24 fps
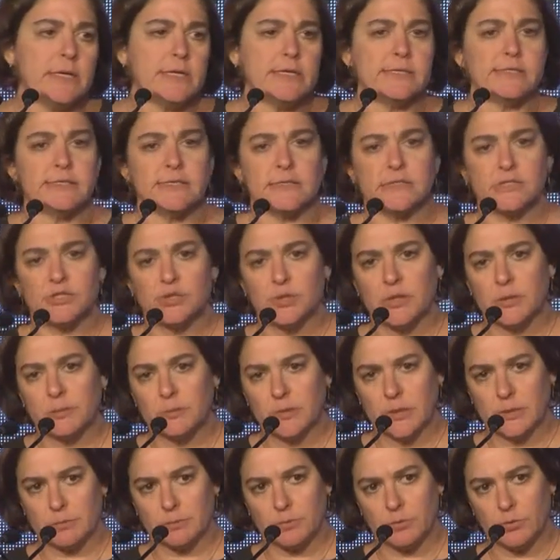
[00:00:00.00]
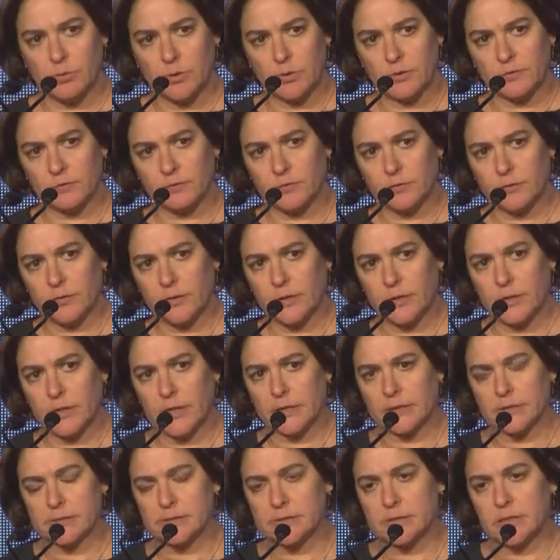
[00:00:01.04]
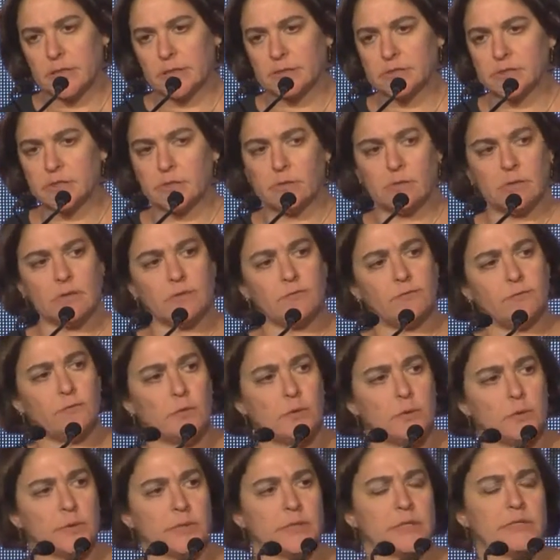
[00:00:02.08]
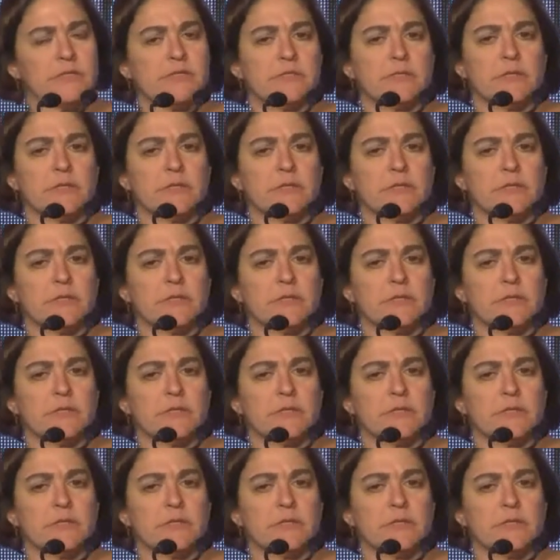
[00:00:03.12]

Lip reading: is extremely important for the United States going forward in